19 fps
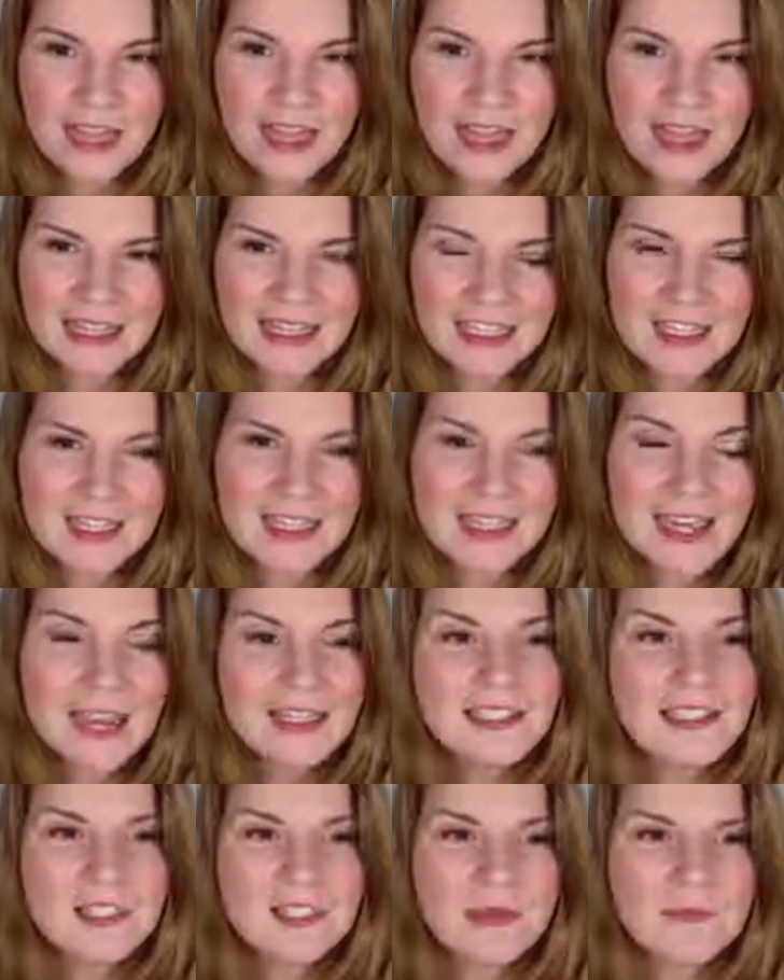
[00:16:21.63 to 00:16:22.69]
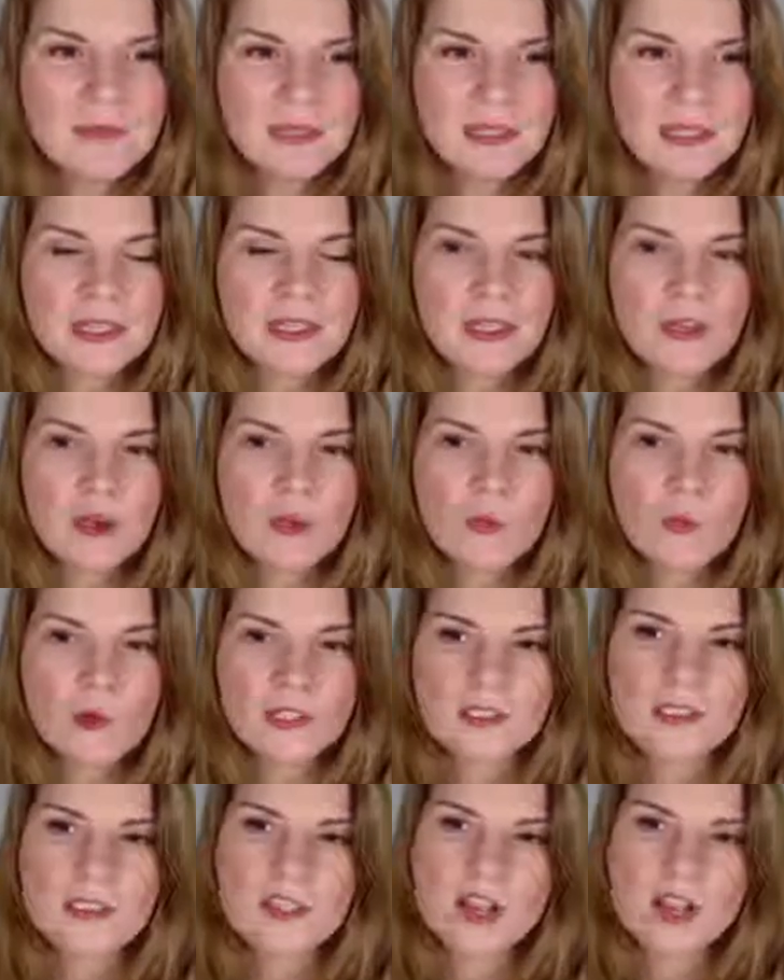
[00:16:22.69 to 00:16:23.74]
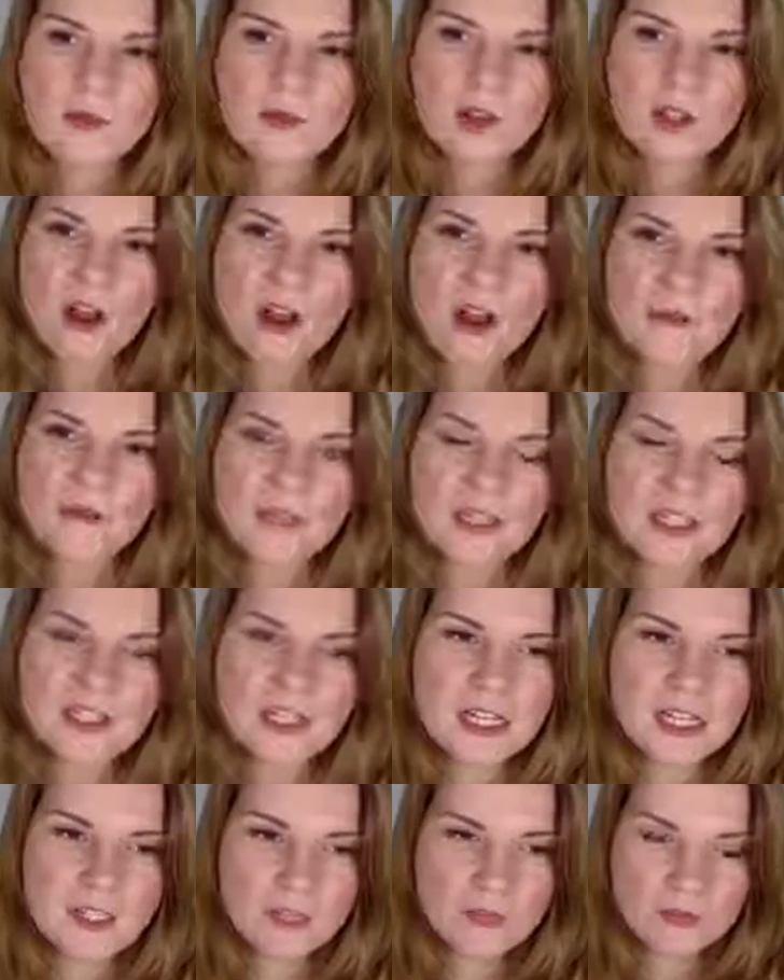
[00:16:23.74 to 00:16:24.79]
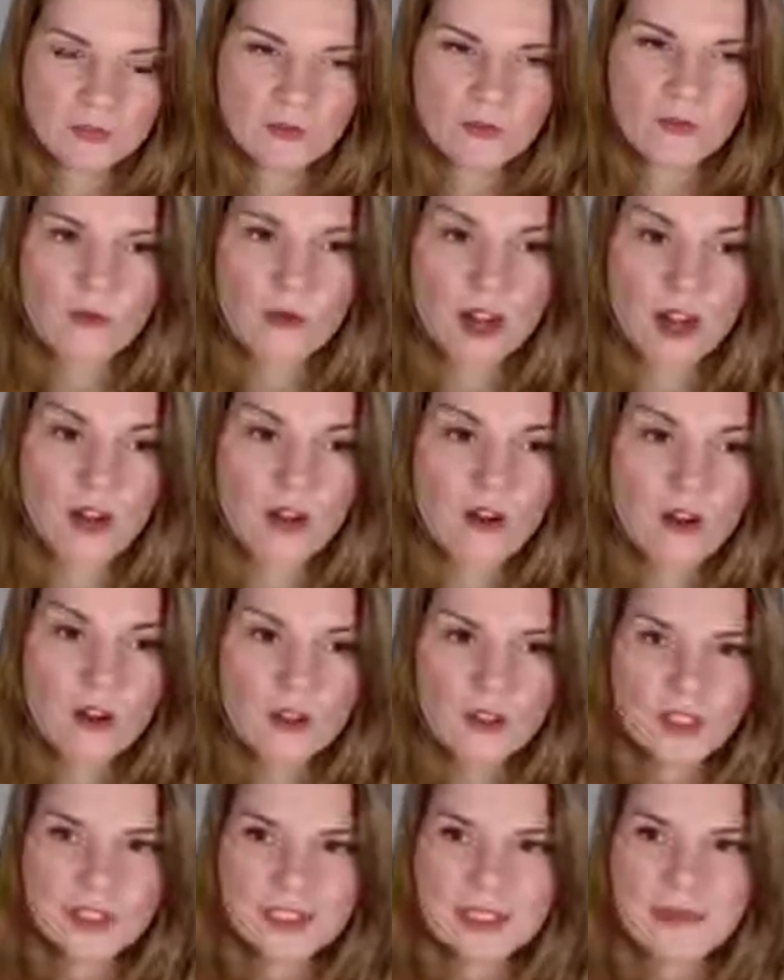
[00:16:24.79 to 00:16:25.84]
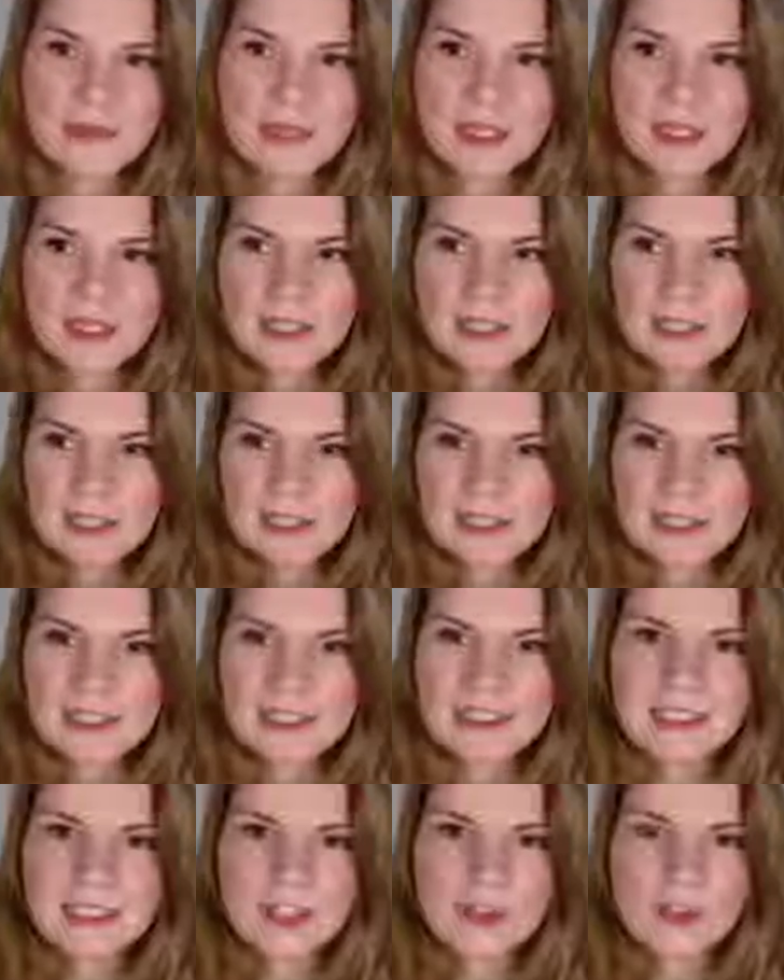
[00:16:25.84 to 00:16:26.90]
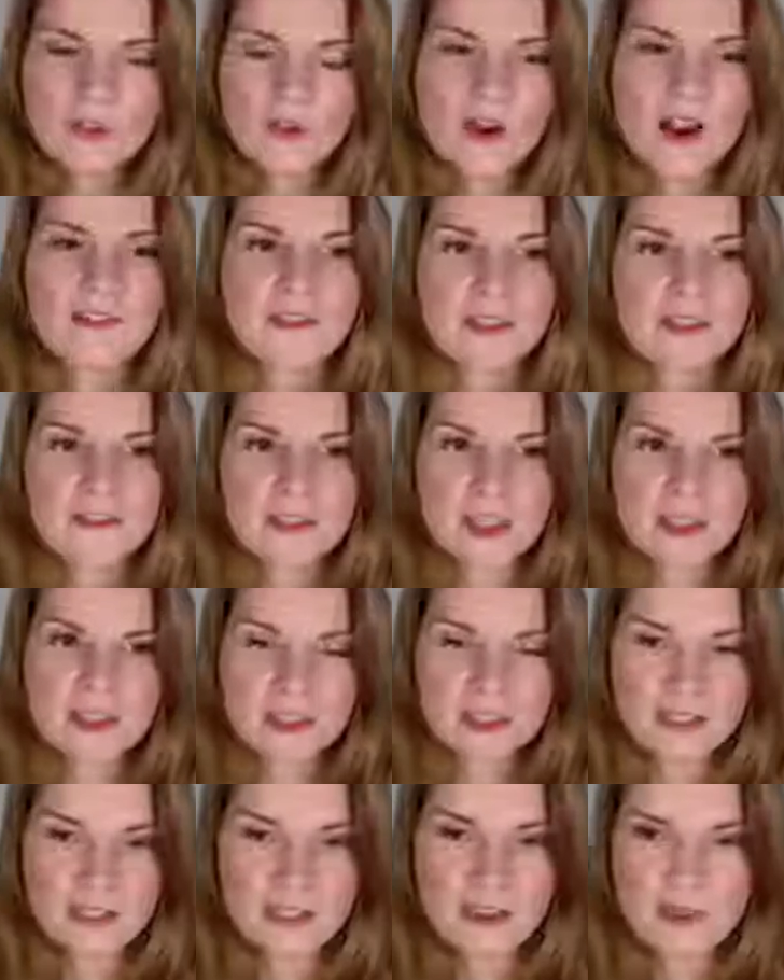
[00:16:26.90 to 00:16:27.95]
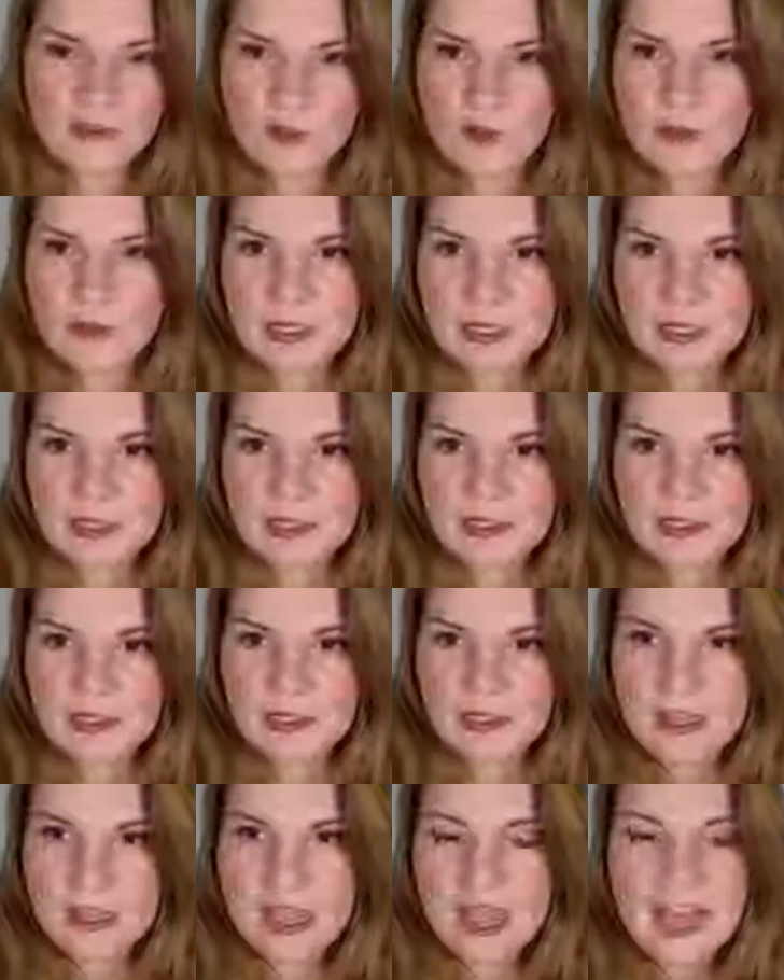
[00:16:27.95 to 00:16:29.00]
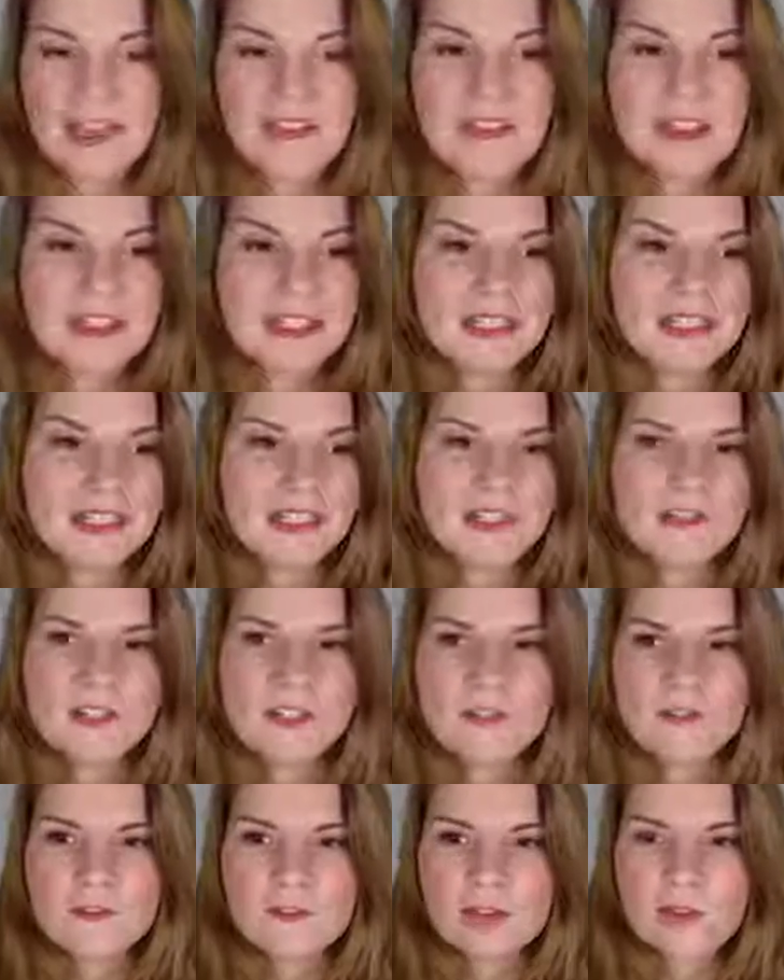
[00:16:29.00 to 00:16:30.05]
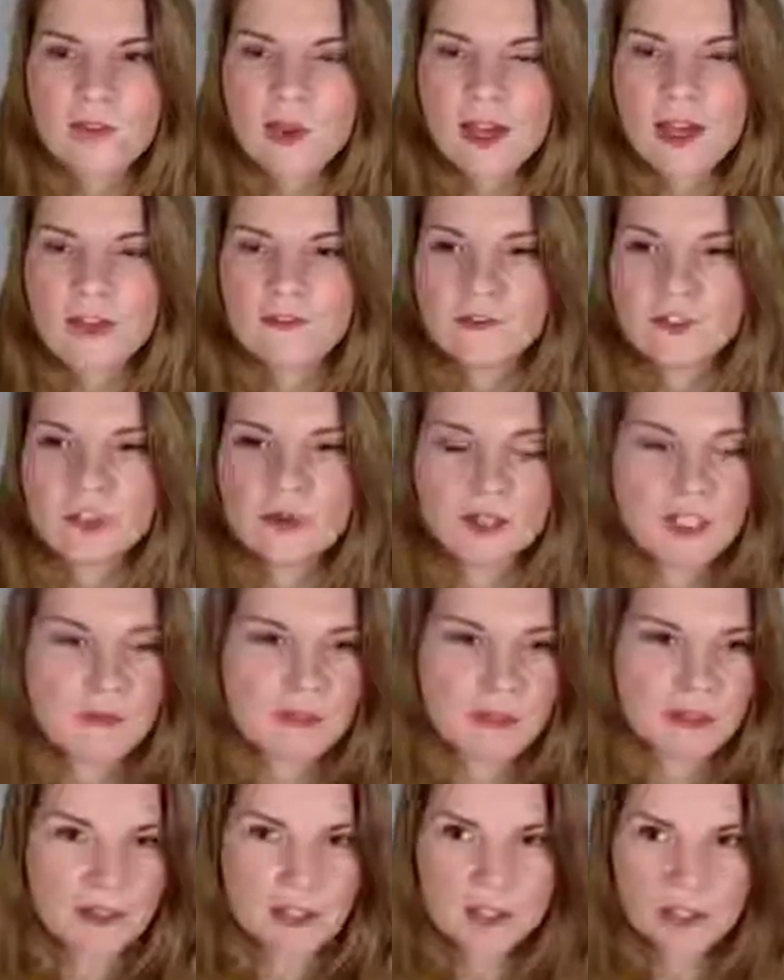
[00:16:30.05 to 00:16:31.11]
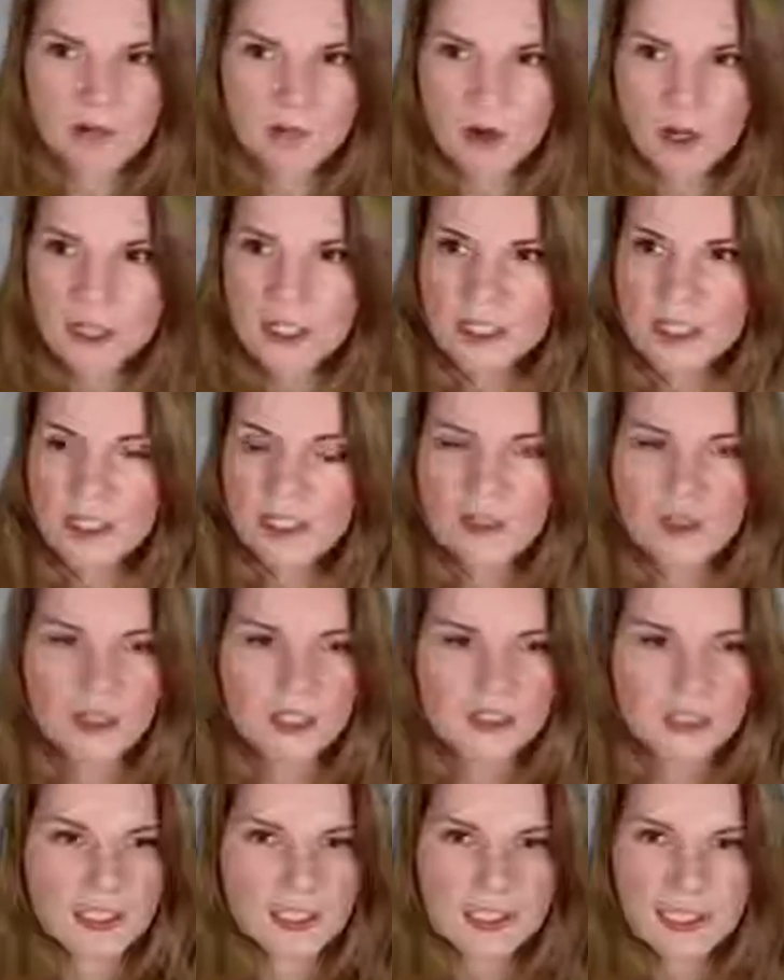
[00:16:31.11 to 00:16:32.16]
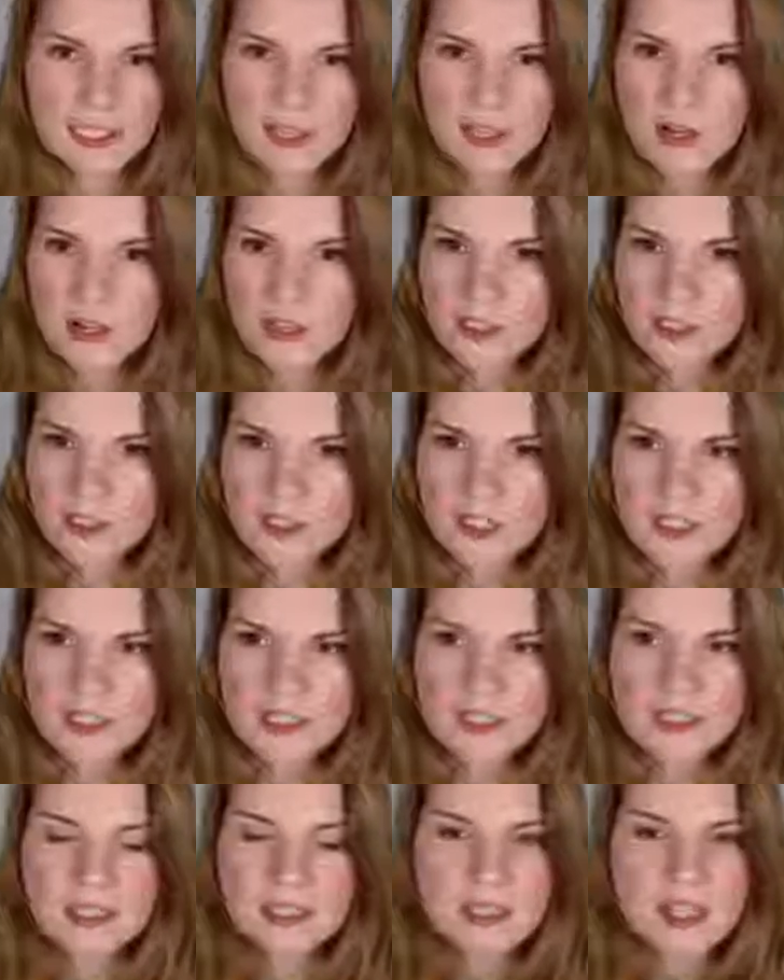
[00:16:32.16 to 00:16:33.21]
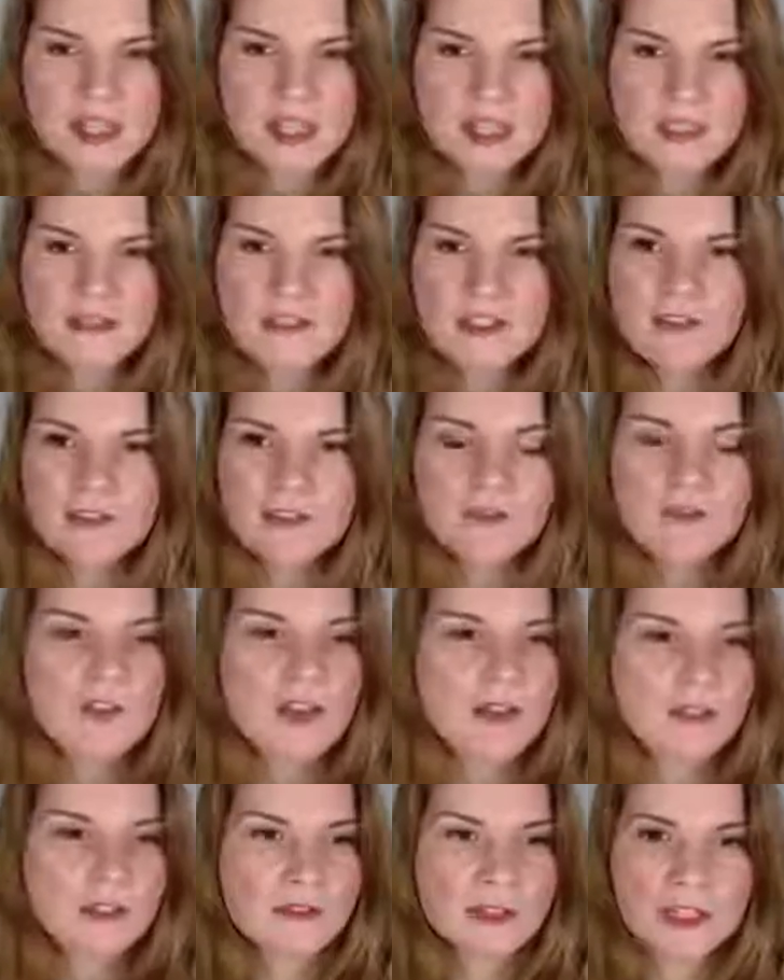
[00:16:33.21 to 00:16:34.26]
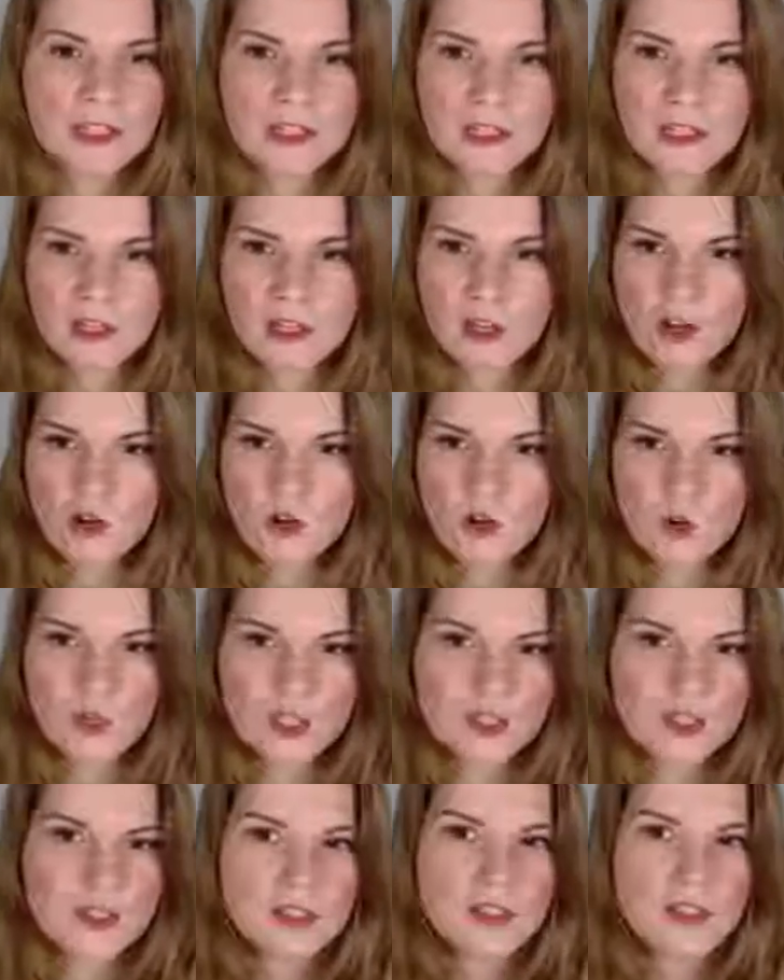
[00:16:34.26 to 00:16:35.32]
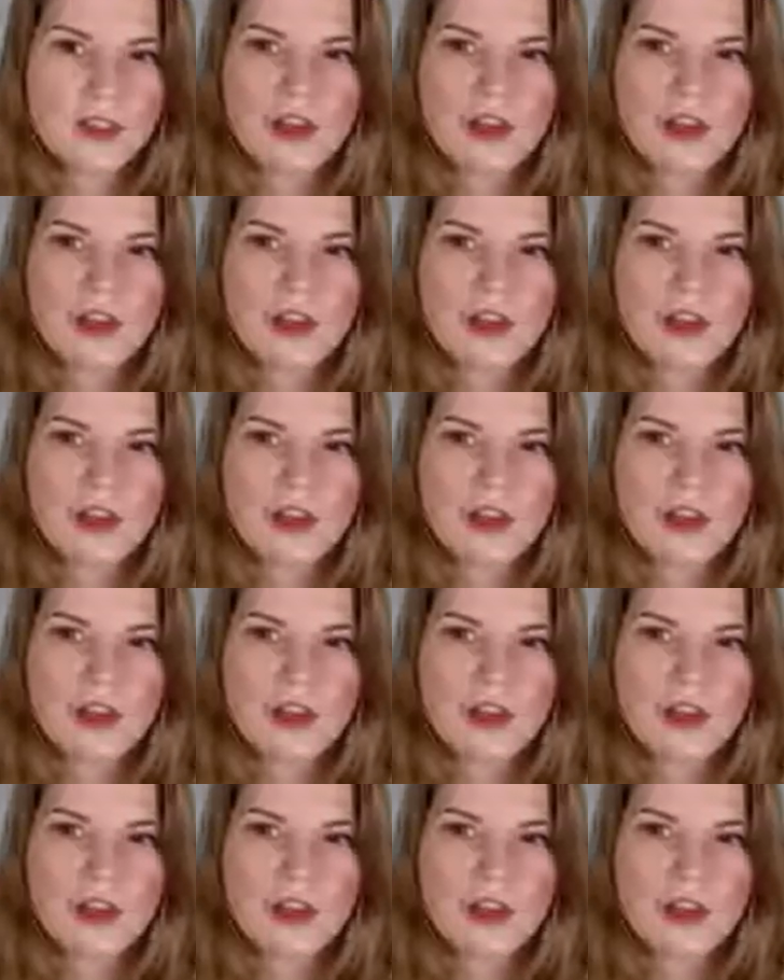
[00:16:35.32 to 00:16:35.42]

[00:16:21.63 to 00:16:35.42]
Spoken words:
And it's intended to be a one-stop shop that takes you through what I call the leaping, landing, and thriving phases of your business. And that is even if you have no experience in marketing, online technologies, even if you've never written a course